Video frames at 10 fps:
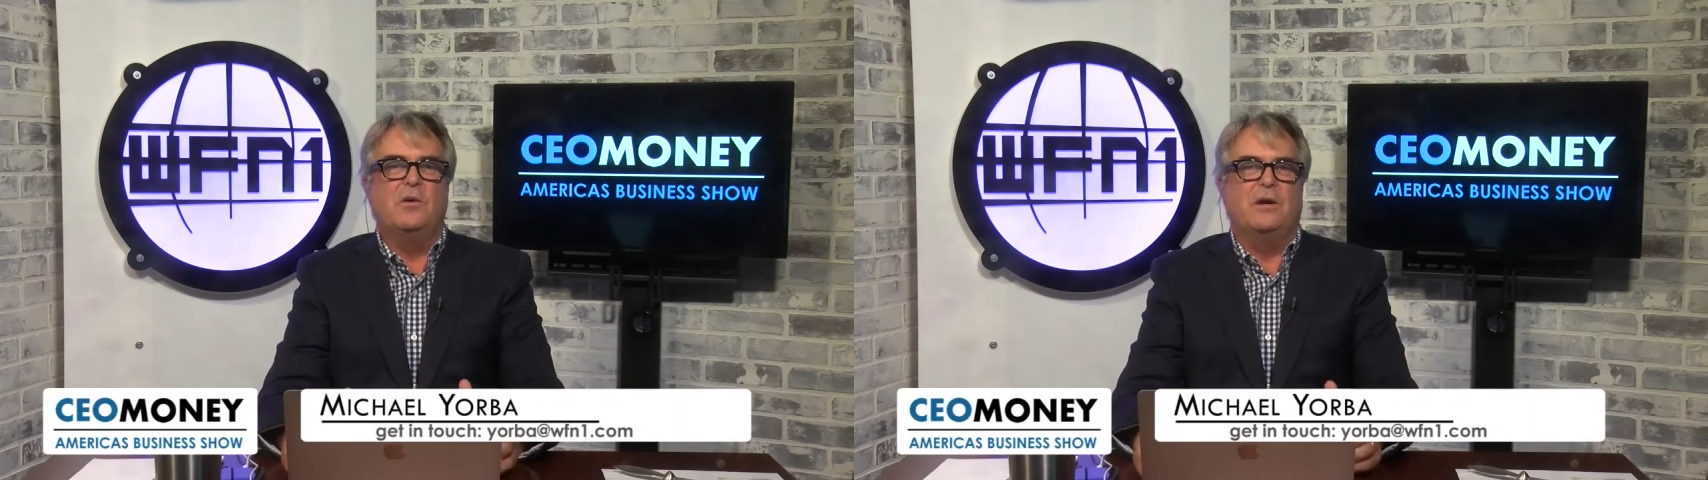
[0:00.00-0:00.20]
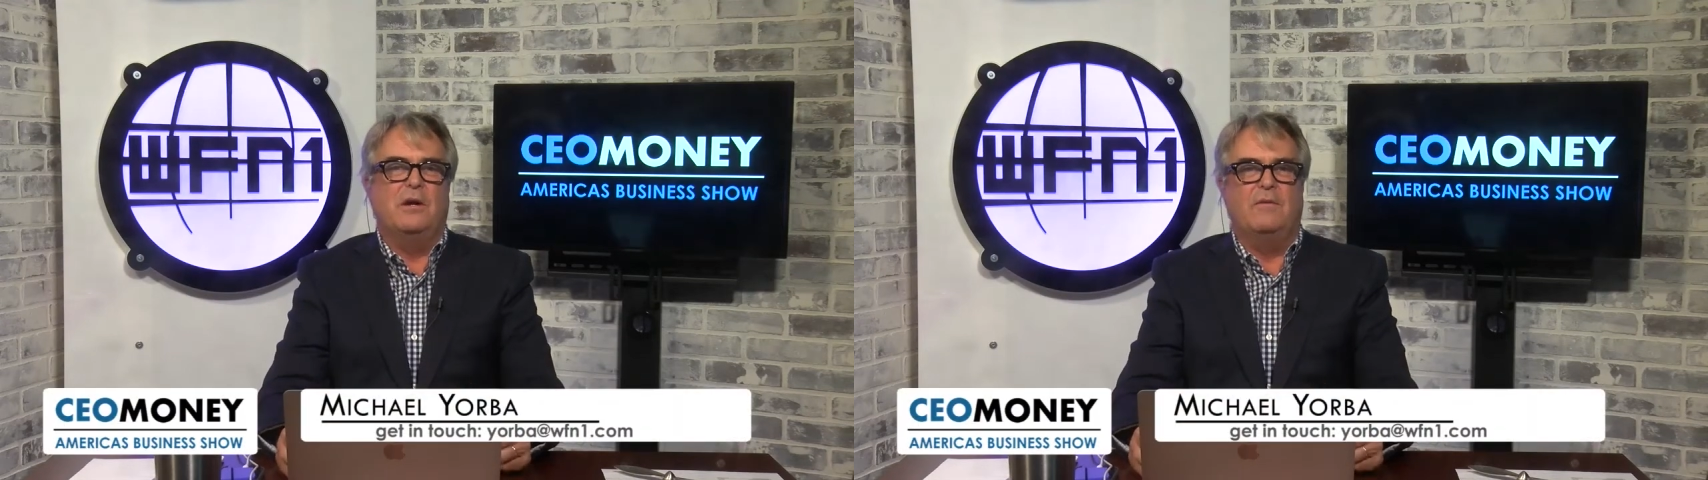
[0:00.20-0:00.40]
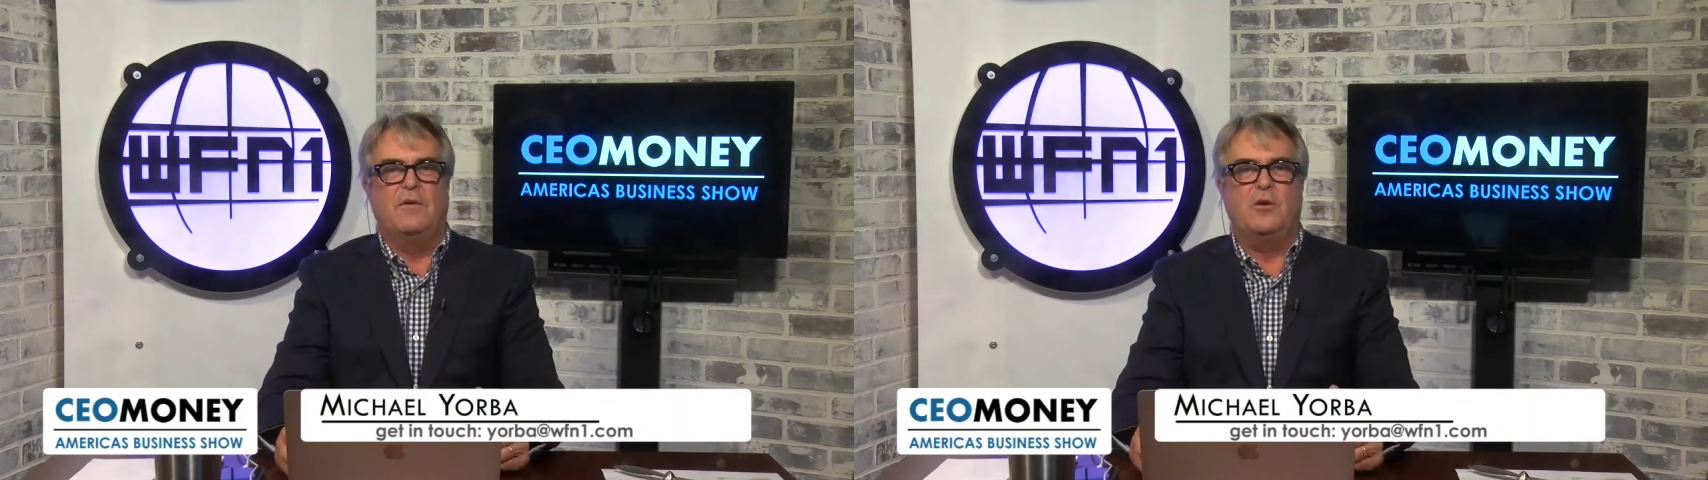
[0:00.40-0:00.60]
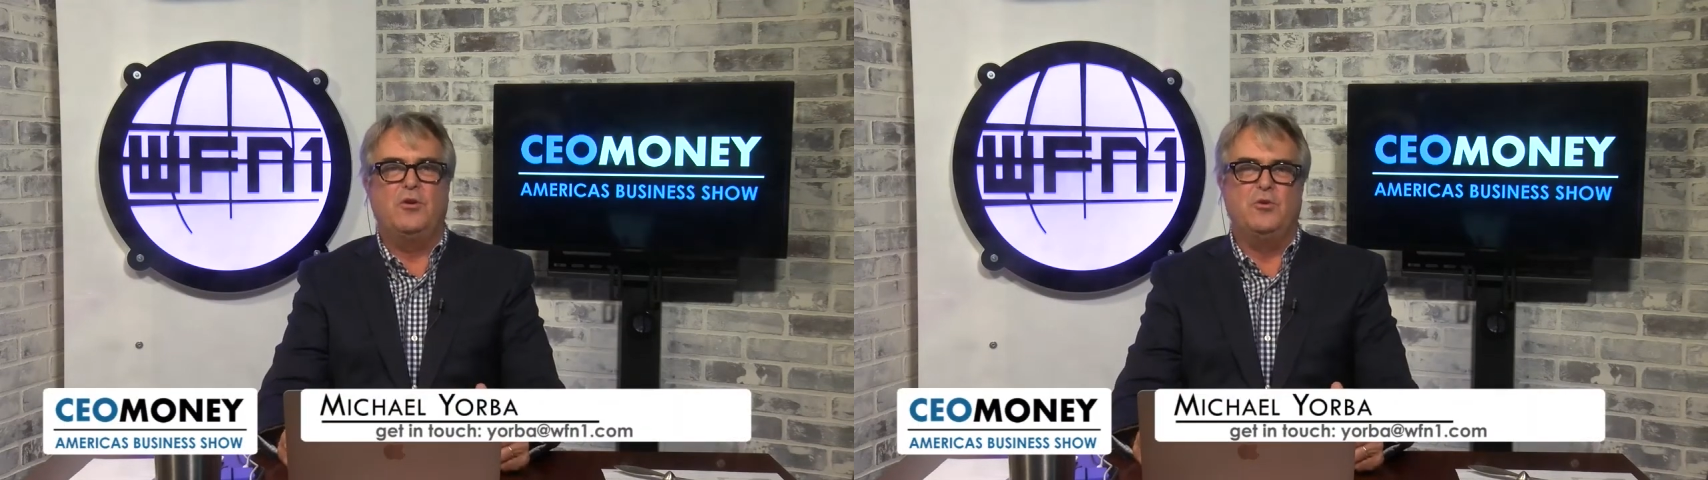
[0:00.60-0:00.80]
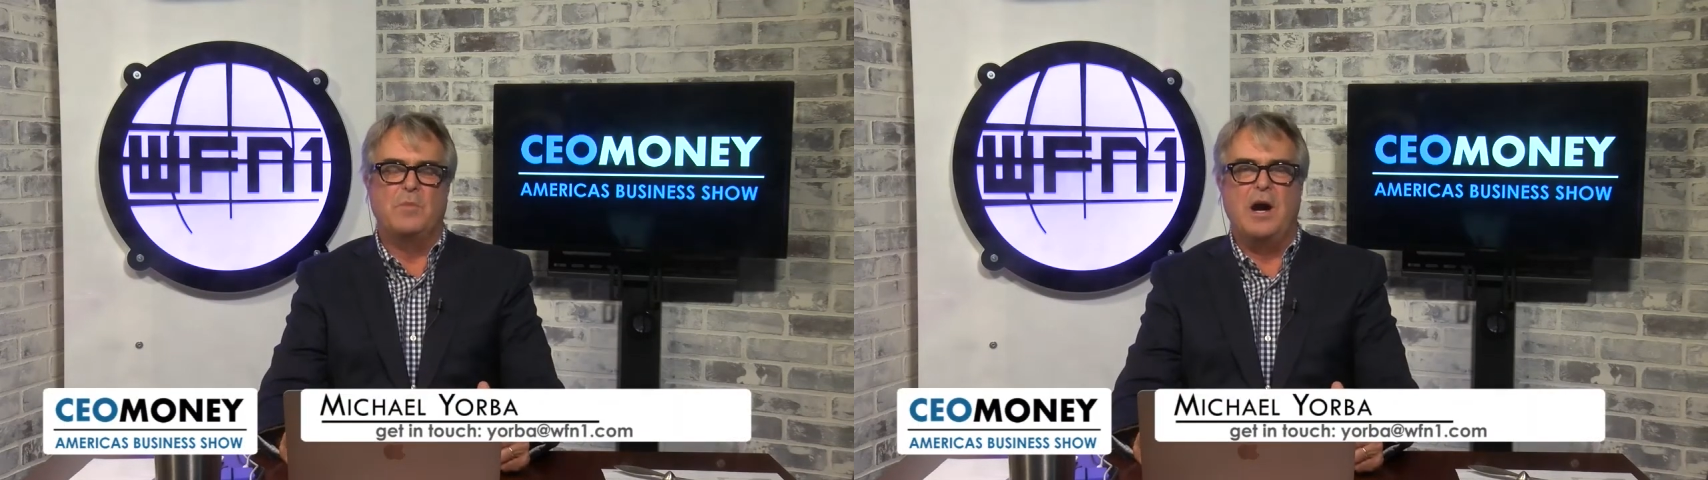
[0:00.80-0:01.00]
of
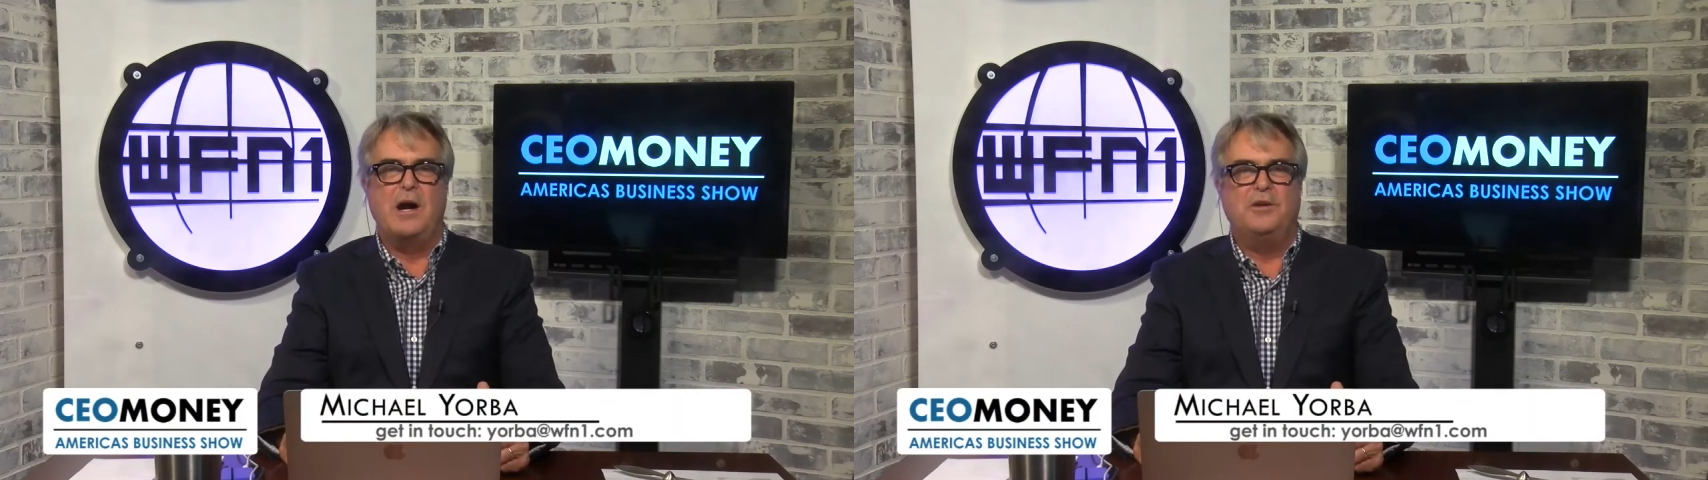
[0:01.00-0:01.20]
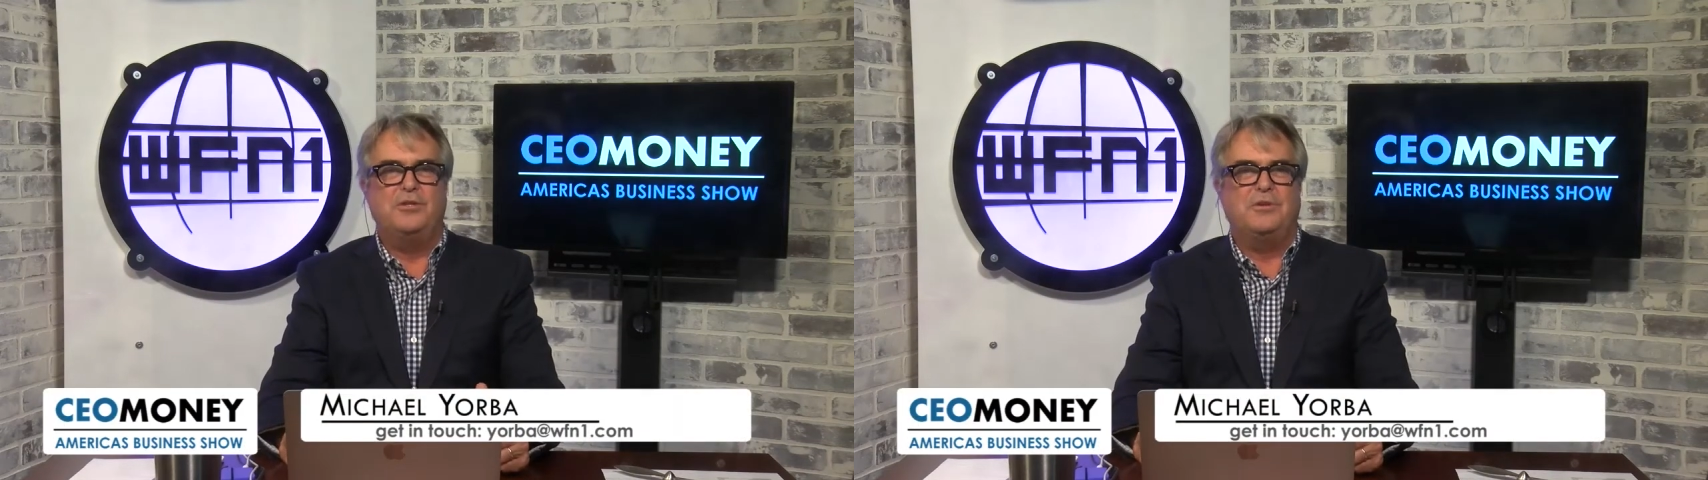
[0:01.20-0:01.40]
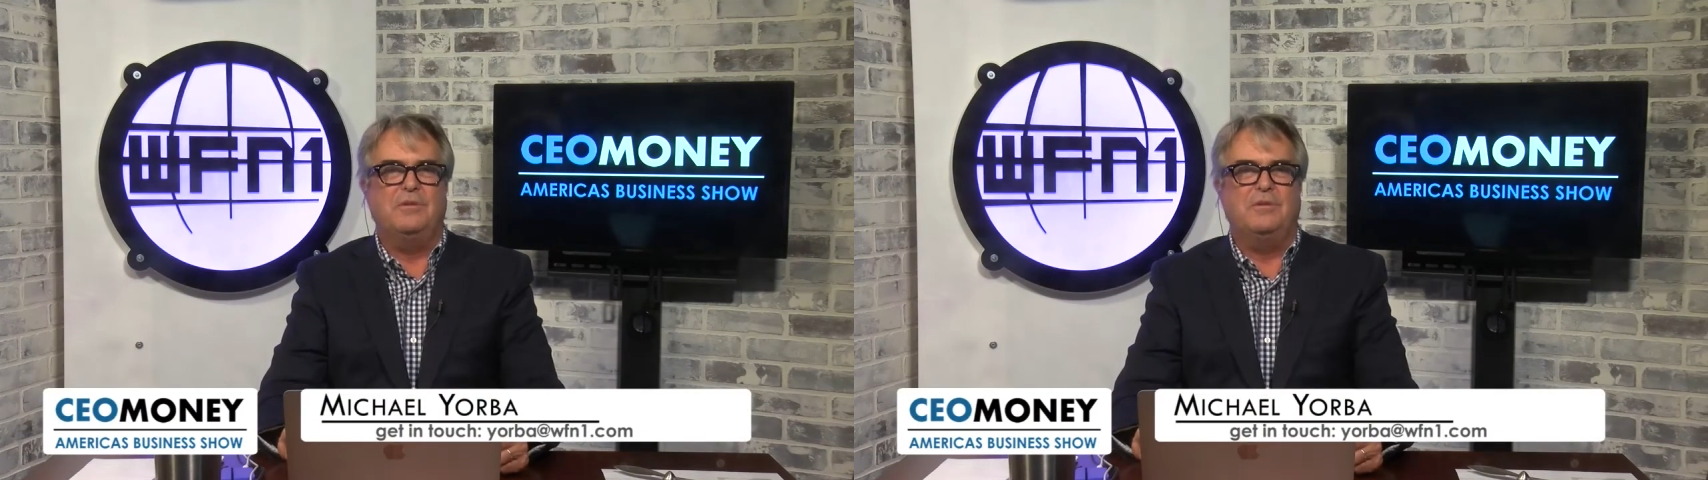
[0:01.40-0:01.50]
Qmage,